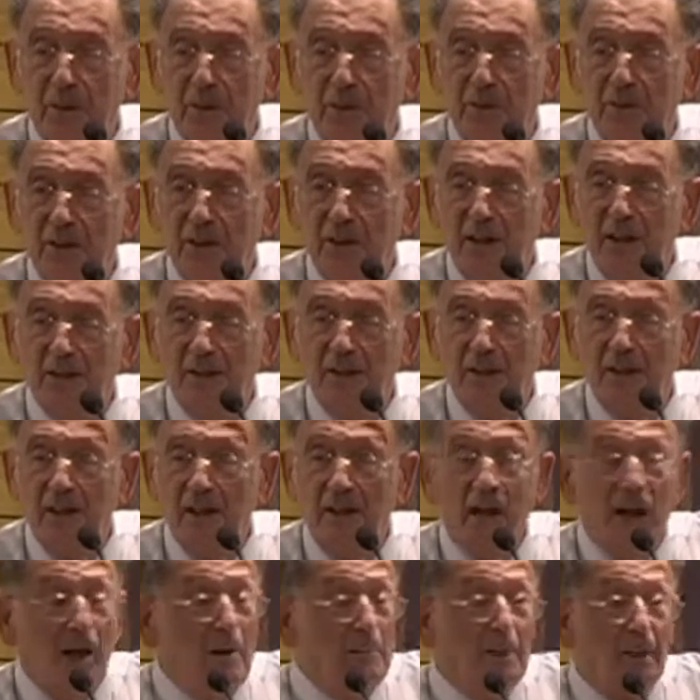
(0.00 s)
on the other
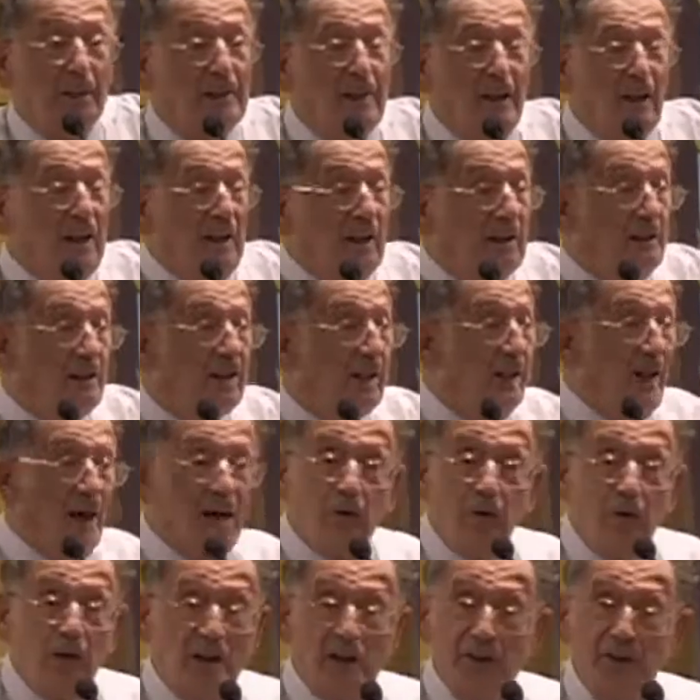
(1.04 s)
hand. But they
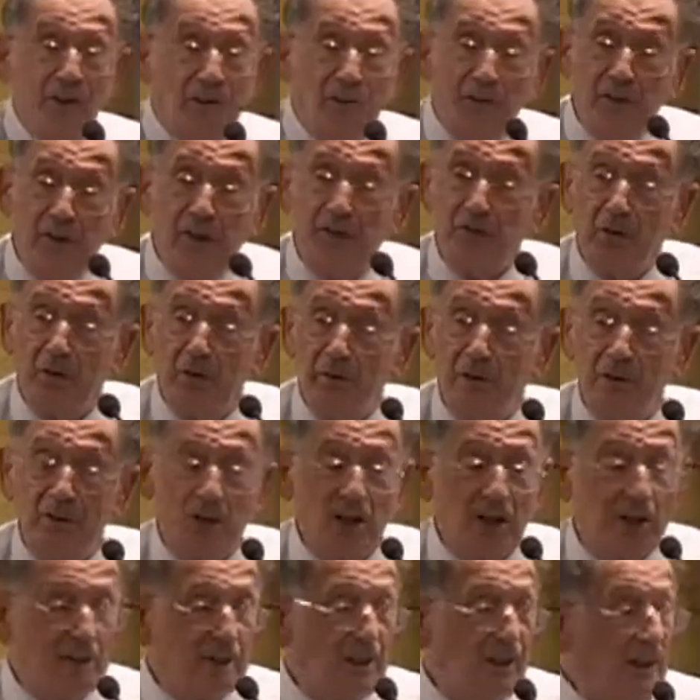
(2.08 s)
are quite different from
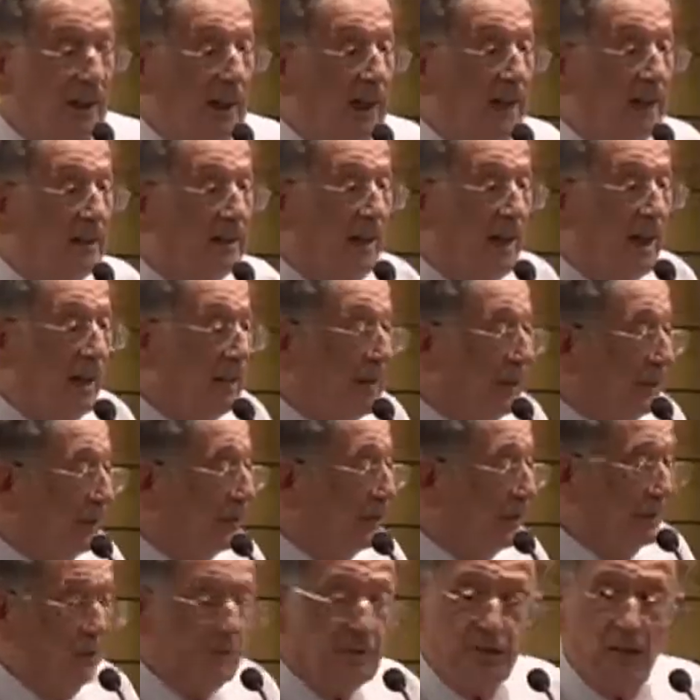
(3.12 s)
each other, and they are
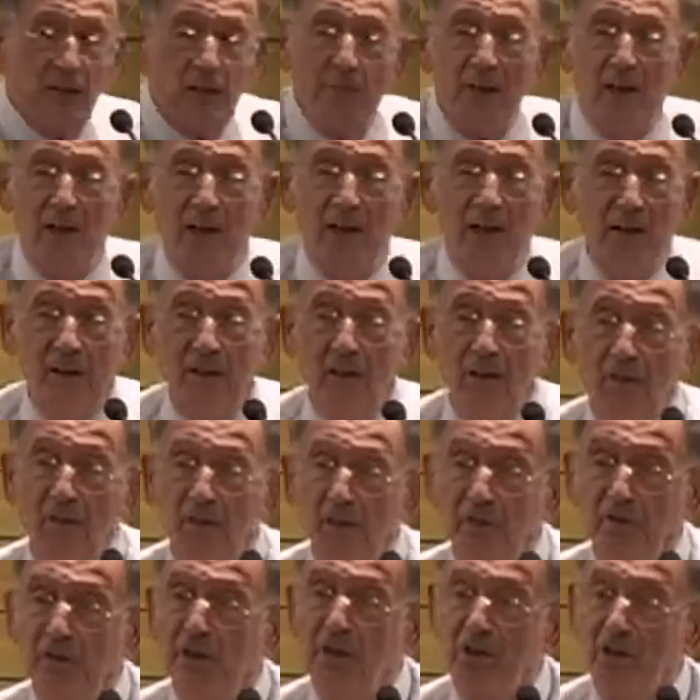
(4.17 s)
different from other
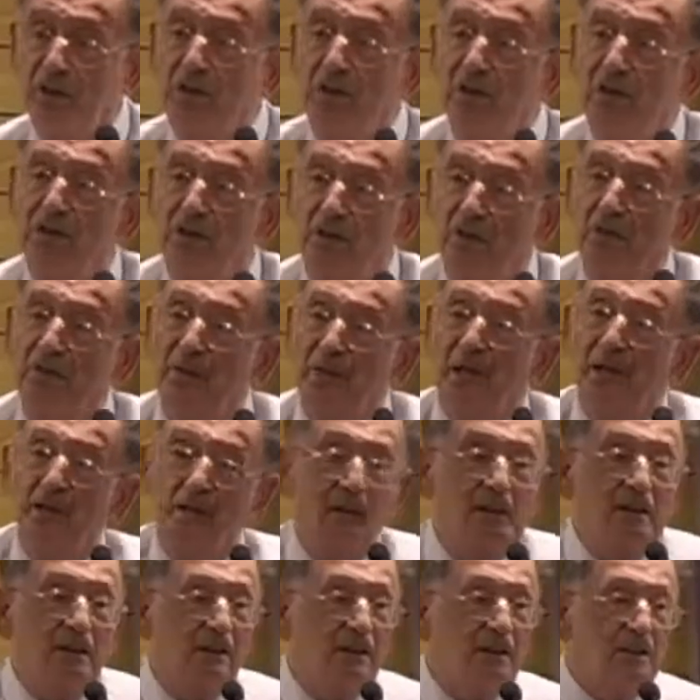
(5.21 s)
versions of
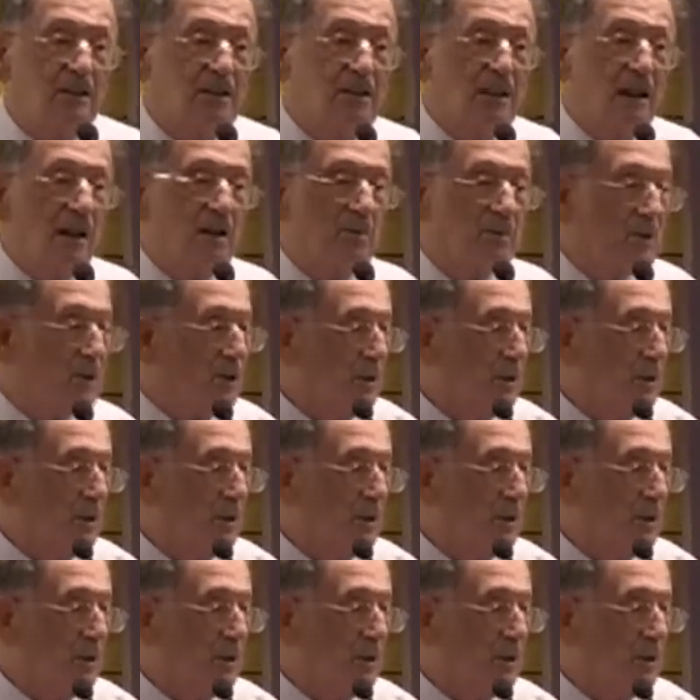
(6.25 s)
radical Islam.